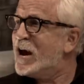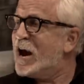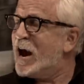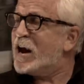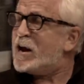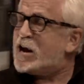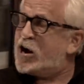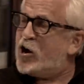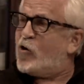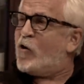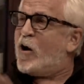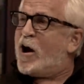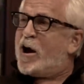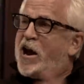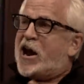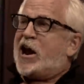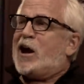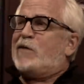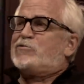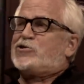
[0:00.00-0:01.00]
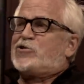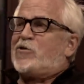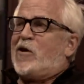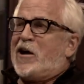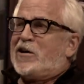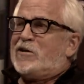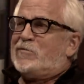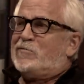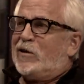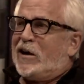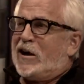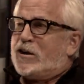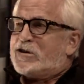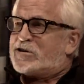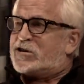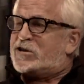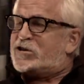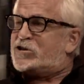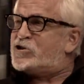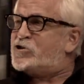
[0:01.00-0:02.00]
And here I am trying to
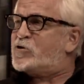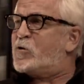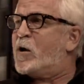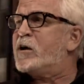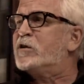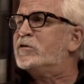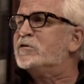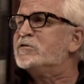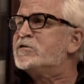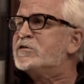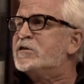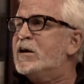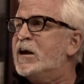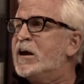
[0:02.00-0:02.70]
blaze these trails